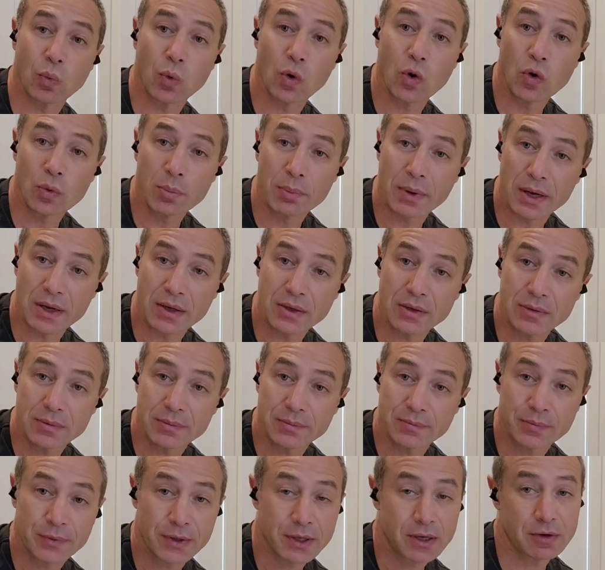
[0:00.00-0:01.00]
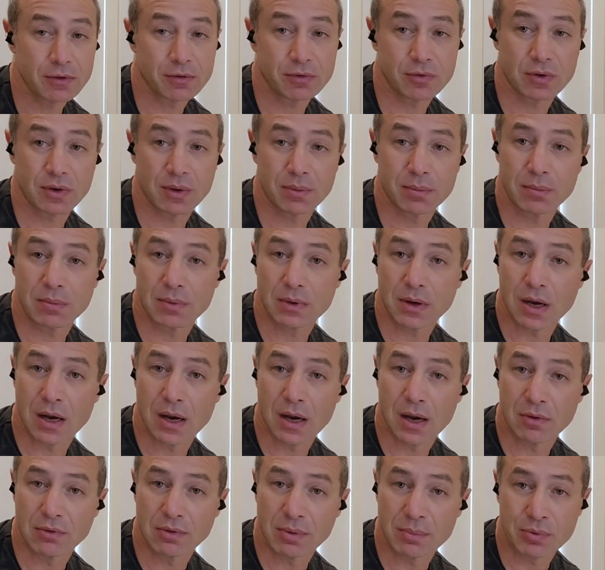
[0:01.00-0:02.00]
well made from
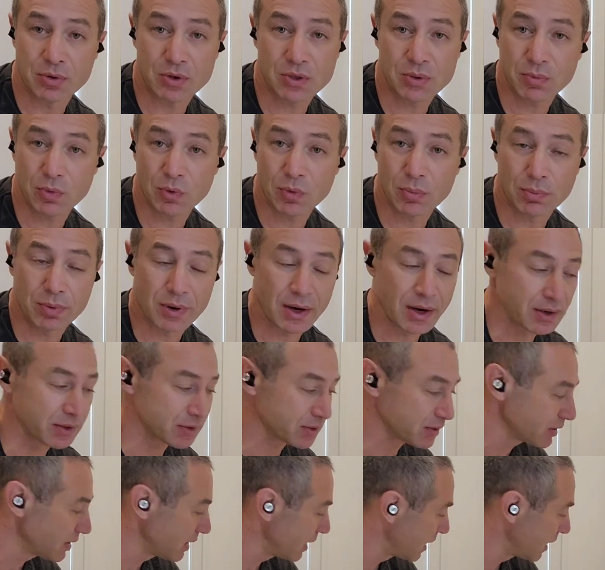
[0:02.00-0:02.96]
a reputable brand